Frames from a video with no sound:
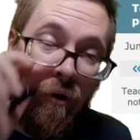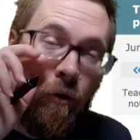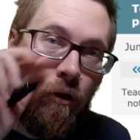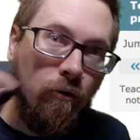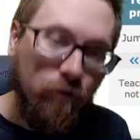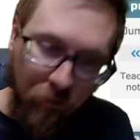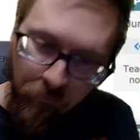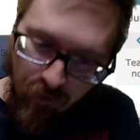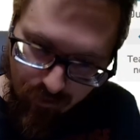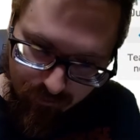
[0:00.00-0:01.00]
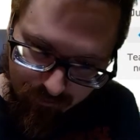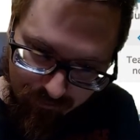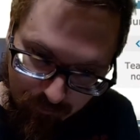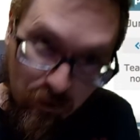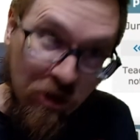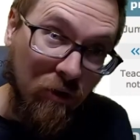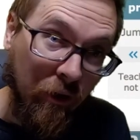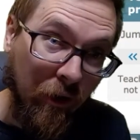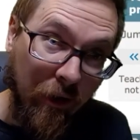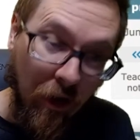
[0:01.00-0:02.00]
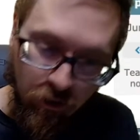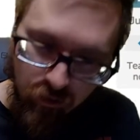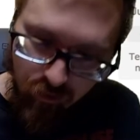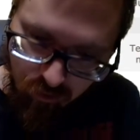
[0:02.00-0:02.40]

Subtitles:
go too fast, especially on a calculator.